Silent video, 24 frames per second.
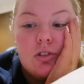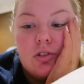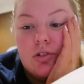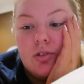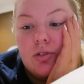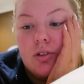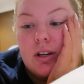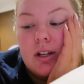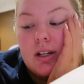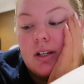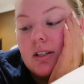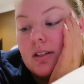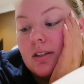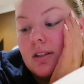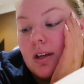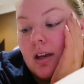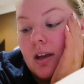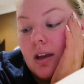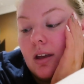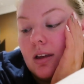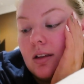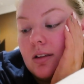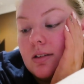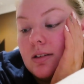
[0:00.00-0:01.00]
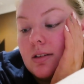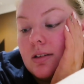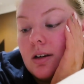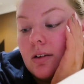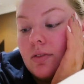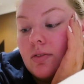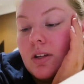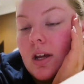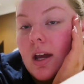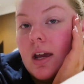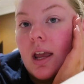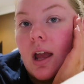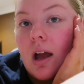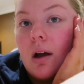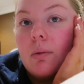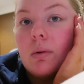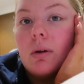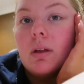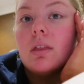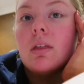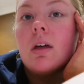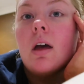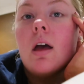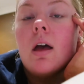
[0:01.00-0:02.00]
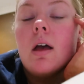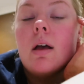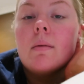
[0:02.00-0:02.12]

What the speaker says: drinks and stuff to hang out with